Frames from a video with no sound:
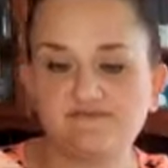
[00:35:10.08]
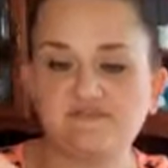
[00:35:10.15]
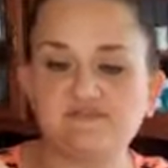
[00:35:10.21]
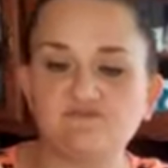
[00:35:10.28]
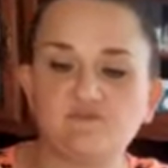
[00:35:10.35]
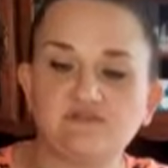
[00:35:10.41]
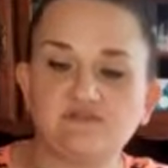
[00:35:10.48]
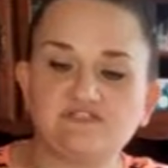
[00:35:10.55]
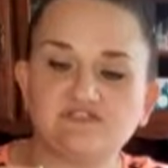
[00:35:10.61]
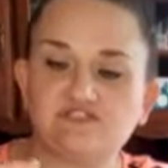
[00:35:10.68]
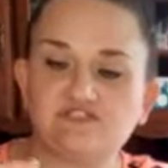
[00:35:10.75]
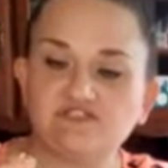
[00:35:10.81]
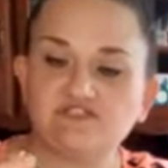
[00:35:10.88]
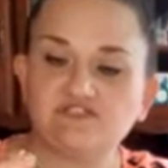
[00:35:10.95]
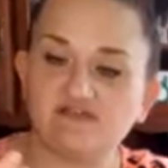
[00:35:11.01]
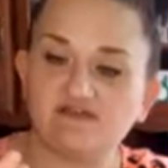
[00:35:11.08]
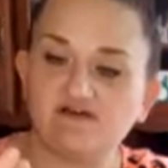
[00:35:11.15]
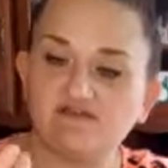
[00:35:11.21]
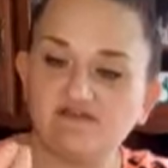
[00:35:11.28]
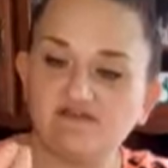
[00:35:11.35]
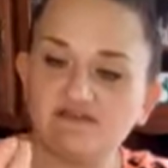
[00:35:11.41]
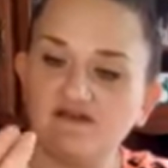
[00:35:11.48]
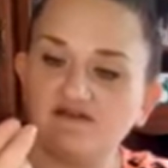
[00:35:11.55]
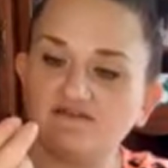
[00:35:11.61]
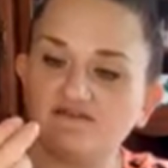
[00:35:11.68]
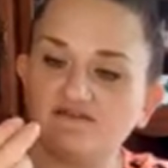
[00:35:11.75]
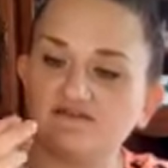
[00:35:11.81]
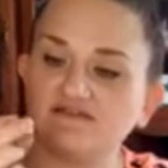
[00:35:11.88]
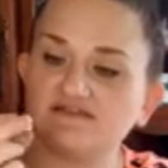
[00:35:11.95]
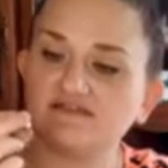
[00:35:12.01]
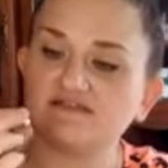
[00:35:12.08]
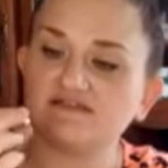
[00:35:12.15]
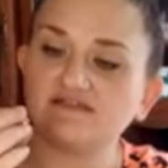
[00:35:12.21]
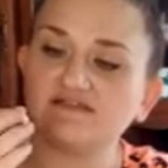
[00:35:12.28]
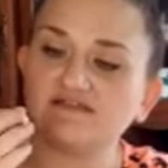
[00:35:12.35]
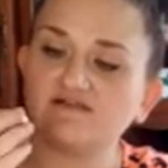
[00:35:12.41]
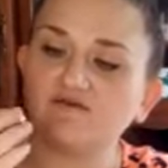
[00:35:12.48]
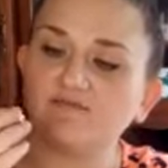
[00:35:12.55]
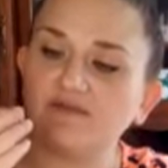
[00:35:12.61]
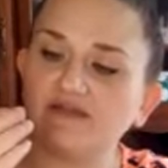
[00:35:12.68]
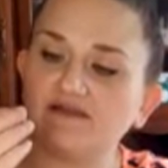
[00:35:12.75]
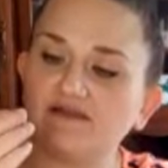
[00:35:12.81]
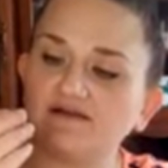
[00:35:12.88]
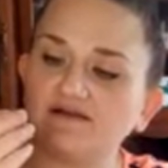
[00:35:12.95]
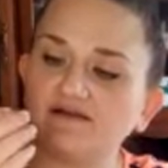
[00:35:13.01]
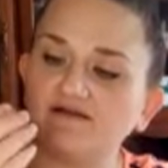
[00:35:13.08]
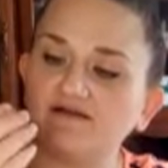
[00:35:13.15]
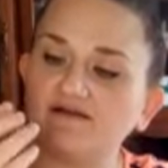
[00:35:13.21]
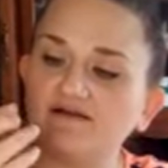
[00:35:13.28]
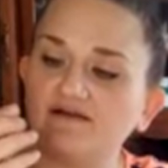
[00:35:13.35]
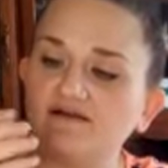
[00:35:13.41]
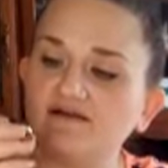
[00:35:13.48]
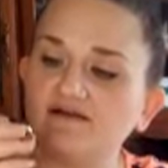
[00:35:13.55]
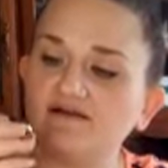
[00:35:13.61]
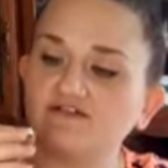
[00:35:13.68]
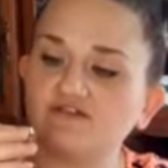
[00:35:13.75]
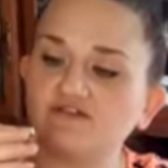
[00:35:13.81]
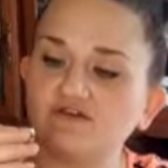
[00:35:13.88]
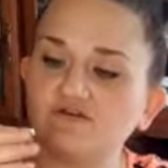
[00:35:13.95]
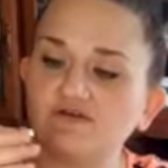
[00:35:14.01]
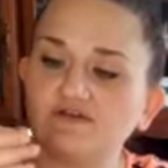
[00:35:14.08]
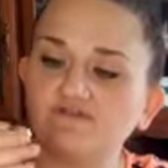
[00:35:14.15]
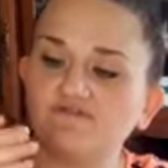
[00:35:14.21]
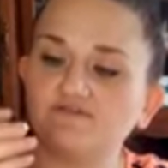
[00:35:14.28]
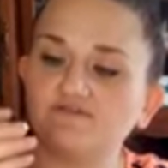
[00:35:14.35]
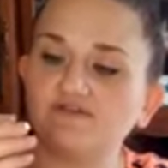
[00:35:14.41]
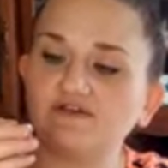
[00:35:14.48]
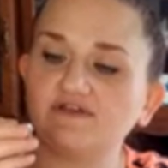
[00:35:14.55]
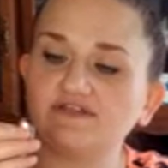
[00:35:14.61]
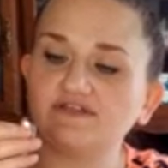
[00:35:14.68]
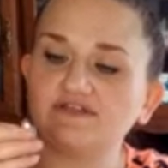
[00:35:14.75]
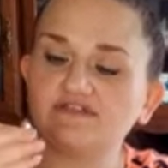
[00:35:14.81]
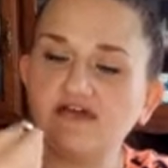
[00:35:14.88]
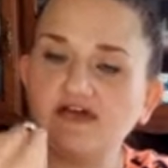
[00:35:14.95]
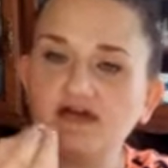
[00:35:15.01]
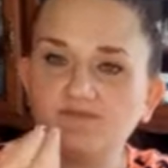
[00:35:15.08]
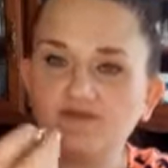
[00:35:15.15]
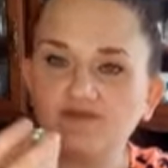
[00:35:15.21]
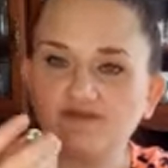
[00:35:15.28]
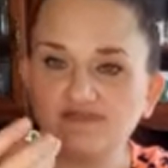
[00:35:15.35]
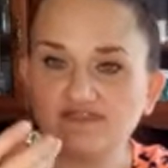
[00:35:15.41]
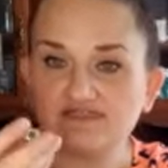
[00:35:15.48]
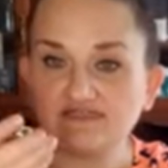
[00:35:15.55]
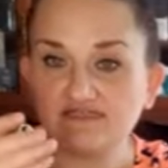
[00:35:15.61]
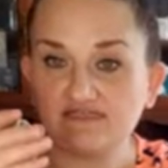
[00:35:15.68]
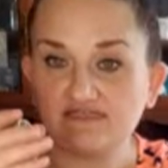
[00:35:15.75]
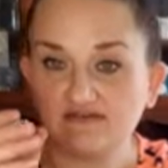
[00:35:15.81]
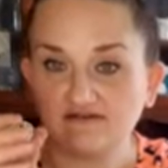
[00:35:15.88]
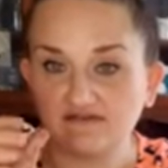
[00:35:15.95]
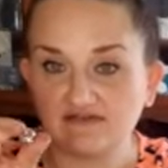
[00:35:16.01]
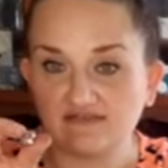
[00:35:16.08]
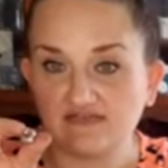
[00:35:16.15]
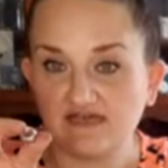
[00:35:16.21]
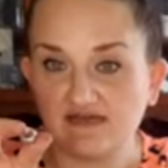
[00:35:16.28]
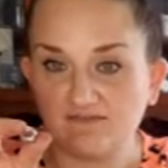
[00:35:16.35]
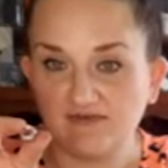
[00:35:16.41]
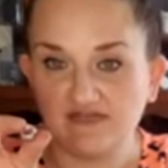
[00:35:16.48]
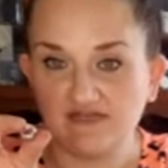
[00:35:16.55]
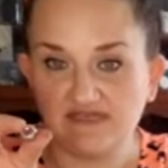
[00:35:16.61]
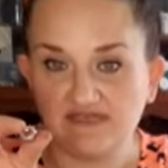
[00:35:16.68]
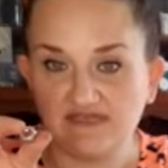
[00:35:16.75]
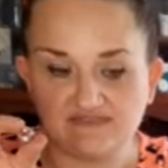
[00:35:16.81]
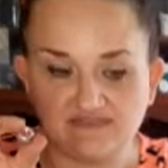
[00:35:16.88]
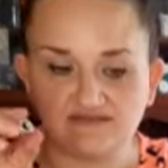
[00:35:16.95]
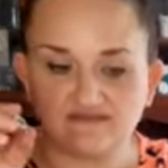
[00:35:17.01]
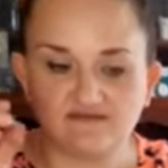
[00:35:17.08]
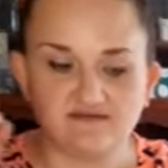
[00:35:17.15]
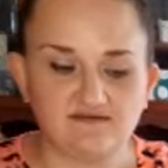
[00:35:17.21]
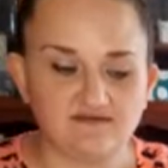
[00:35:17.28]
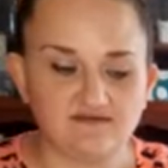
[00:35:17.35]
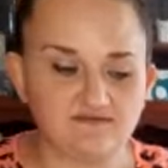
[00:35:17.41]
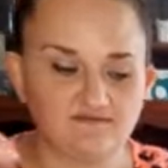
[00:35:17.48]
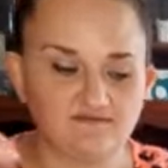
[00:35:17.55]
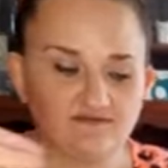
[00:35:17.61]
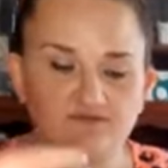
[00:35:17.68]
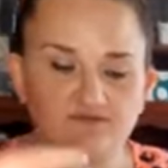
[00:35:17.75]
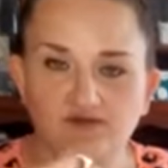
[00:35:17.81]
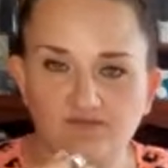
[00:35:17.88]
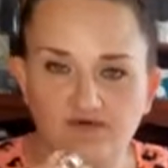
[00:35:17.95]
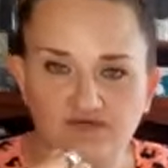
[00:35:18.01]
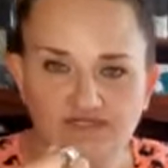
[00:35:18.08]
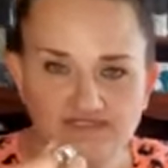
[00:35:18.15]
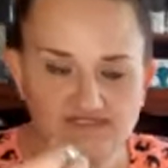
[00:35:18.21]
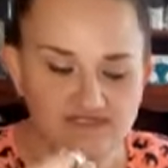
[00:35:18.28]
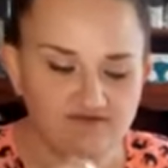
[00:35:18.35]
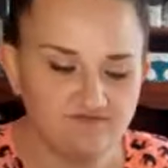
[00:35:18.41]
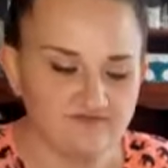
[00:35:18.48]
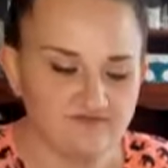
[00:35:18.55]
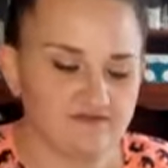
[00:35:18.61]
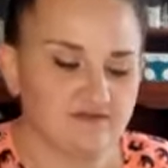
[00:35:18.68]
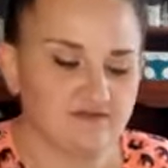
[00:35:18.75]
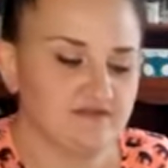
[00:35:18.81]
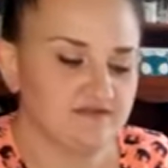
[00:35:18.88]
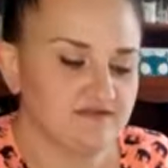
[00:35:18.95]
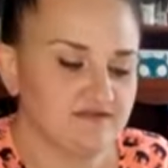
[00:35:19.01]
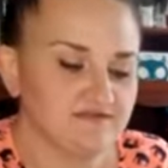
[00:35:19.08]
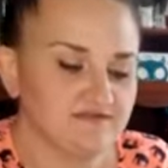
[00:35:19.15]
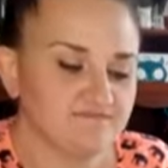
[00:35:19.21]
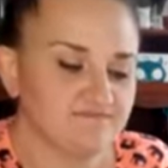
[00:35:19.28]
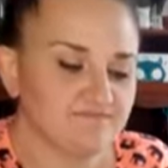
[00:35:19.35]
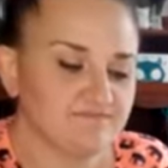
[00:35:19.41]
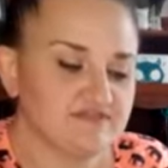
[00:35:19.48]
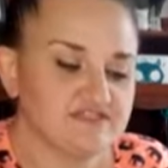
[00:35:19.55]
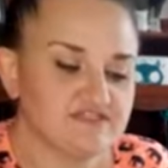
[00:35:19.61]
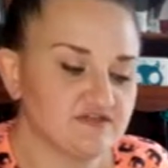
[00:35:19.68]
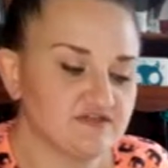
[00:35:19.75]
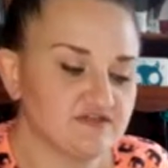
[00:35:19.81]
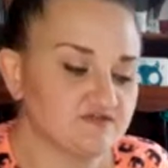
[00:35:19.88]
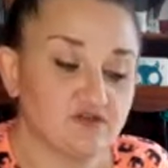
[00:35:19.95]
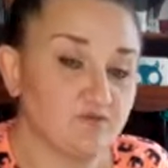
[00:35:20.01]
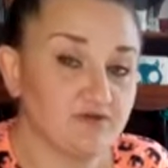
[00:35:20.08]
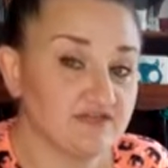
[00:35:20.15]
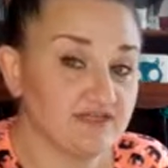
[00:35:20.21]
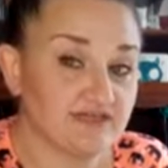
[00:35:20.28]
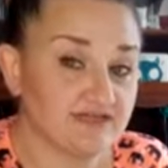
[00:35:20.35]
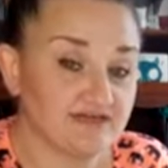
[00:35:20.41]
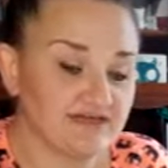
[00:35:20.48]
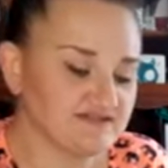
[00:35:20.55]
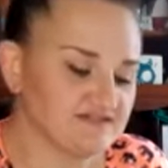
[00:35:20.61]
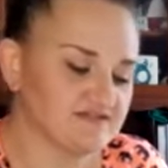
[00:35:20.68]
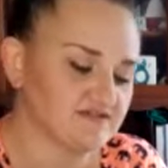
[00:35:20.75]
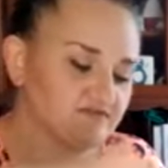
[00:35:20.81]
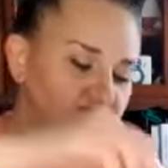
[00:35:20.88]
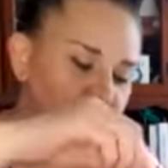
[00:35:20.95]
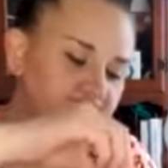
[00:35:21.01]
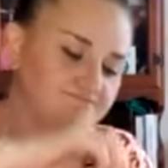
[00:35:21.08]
which is just like all the others. It's a little bigger. So if you look in the top, you can see on the top it has like the rubbery stuff. So don't put that in acetone.